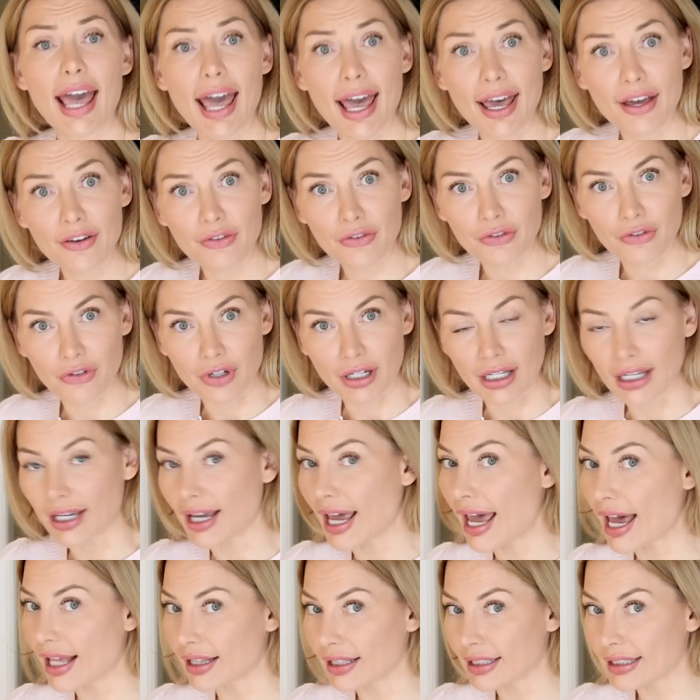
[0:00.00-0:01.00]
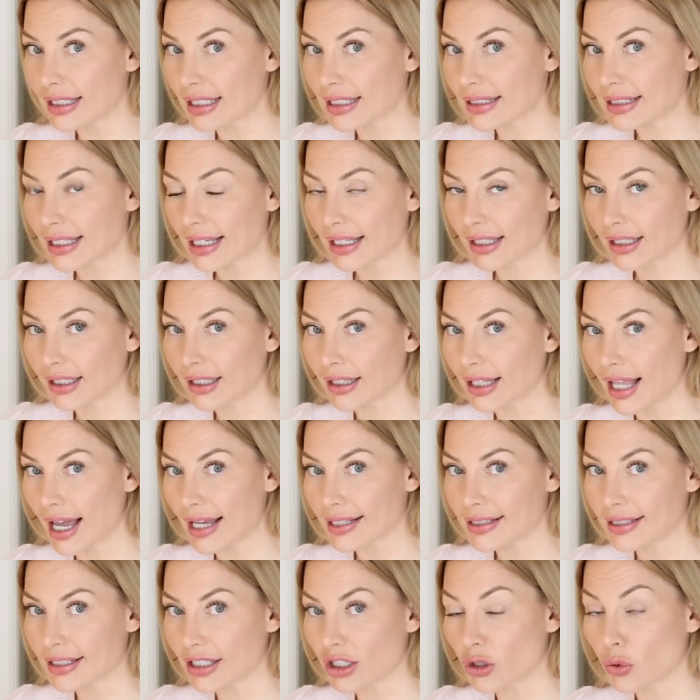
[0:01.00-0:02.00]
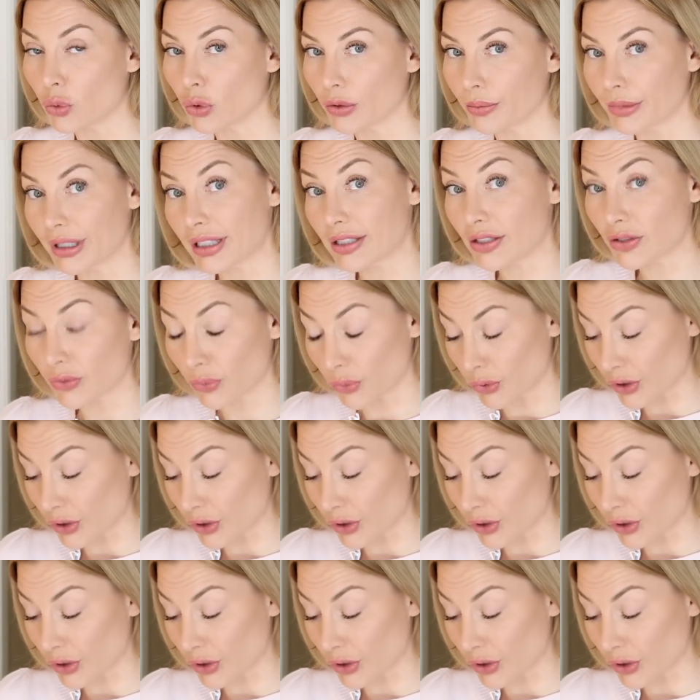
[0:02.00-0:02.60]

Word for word: every elegant and classy woman's